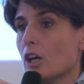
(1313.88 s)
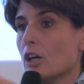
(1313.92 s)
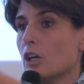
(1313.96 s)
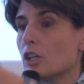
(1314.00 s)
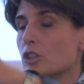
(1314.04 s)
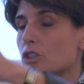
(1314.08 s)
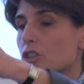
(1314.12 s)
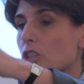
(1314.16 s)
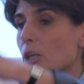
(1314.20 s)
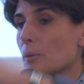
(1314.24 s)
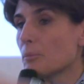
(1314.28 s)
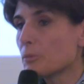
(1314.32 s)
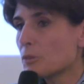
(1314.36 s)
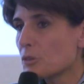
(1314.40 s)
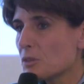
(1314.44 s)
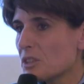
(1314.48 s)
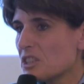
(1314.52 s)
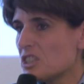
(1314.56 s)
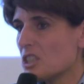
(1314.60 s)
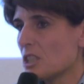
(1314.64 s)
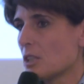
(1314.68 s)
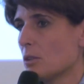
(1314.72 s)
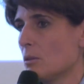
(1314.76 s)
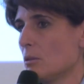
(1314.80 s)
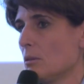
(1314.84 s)

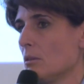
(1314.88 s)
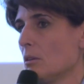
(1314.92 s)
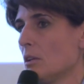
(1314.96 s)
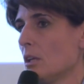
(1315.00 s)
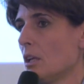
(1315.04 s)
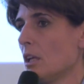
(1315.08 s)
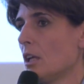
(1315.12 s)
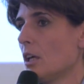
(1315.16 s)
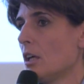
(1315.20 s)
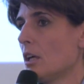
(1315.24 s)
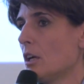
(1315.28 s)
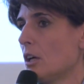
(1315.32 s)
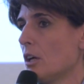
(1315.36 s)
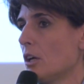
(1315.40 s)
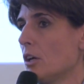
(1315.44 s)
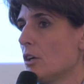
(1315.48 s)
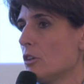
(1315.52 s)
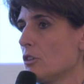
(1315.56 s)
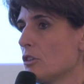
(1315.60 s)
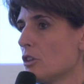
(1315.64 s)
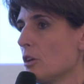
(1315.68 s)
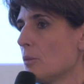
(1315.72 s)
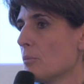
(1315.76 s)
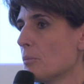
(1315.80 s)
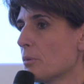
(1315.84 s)
subcritical
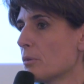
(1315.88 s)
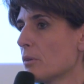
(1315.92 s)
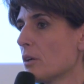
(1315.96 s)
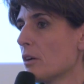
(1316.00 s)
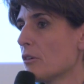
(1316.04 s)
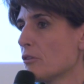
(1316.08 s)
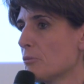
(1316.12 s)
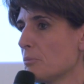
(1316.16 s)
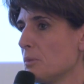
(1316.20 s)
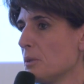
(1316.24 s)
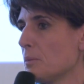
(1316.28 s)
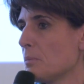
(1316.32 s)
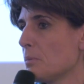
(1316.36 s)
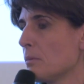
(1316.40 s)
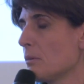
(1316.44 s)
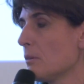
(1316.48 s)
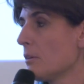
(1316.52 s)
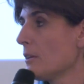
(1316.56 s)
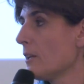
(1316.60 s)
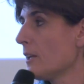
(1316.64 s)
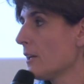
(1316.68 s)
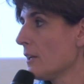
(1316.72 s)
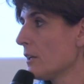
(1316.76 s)
number of people